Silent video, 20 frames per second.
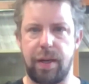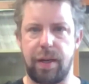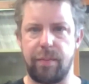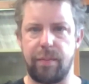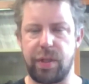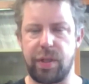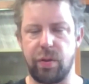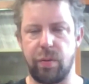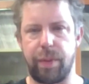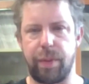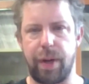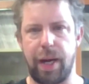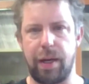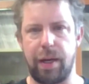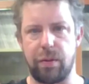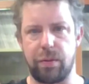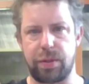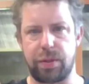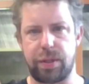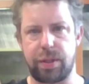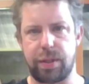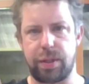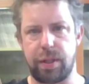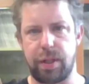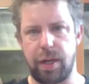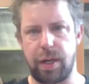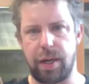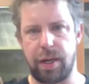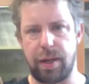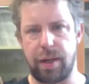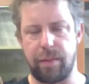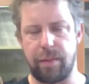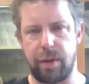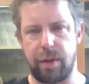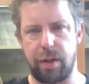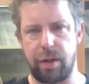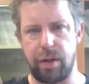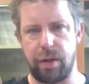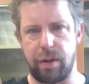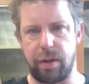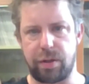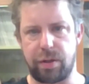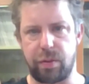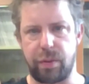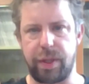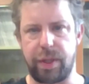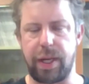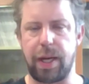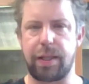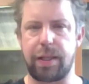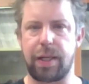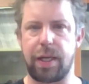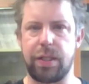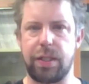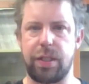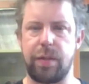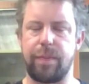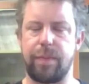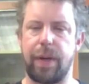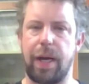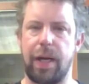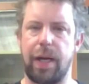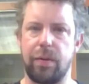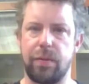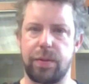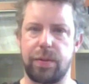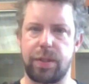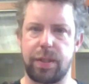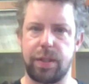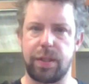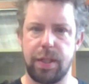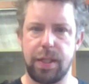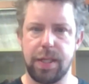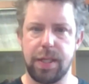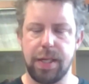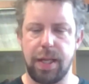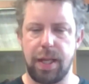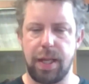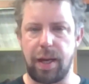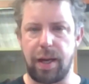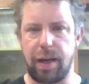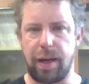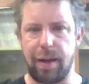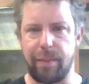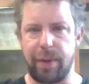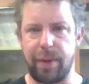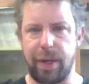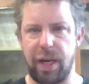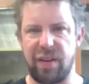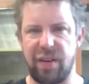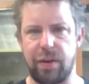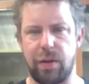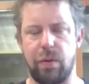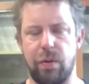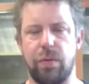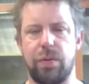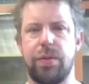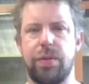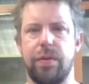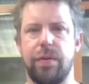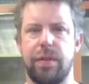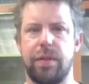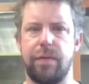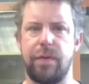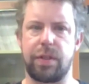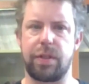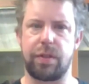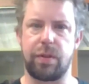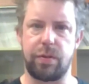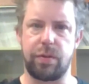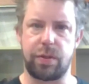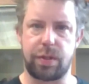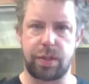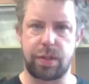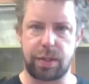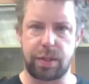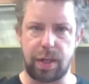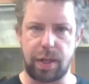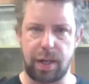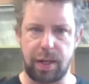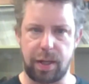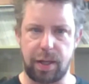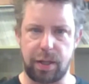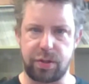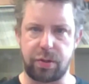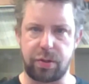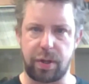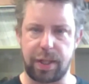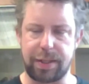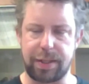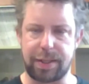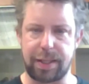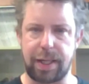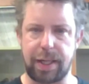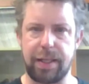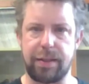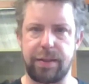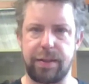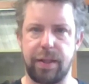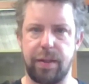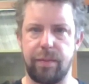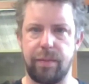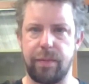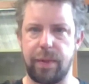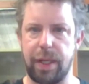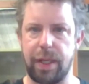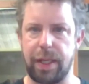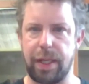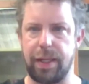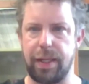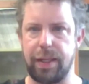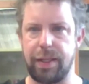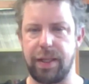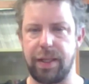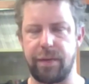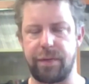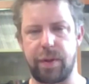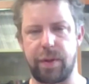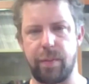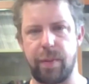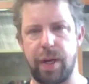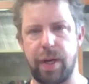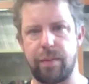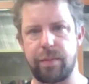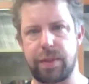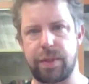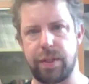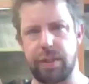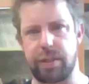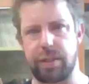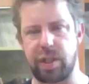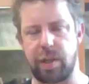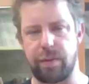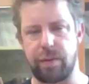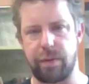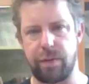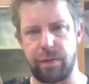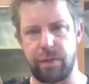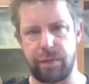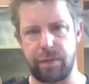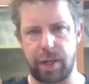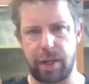metal pails, 28 kg pails, and having all sorts of issues trying to heat them and lift them up to the top of